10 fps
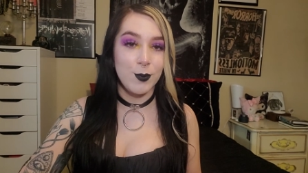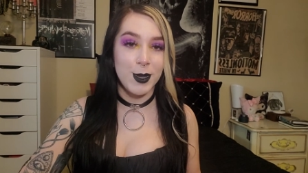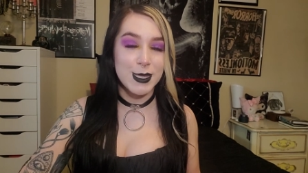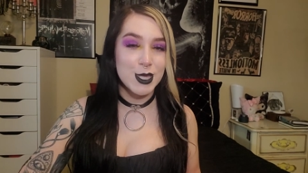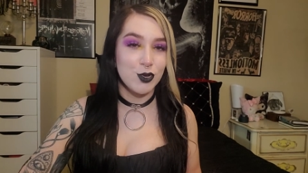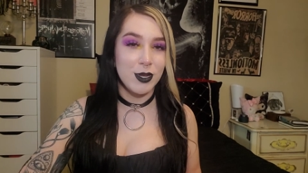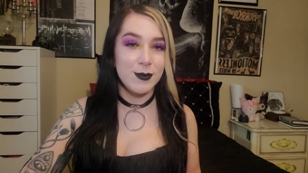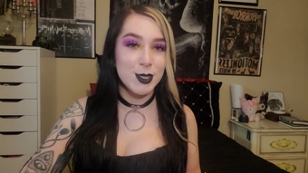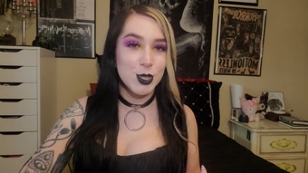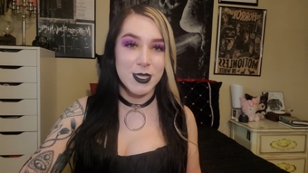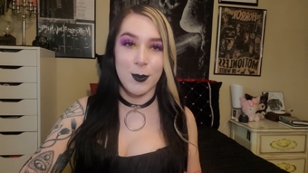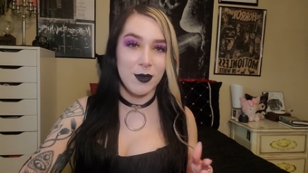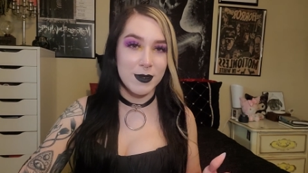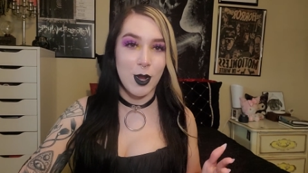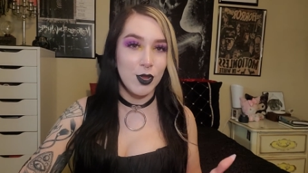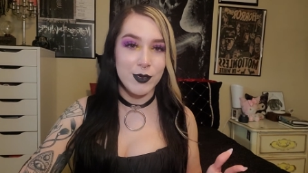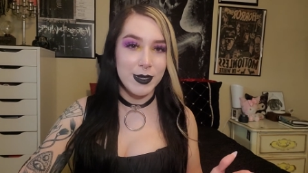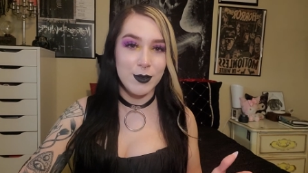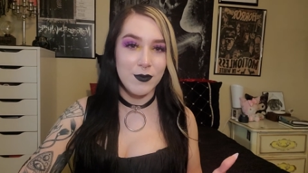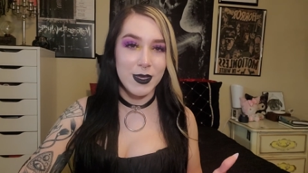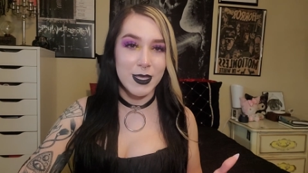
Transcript: but Scream is just the perfect Halloween movie.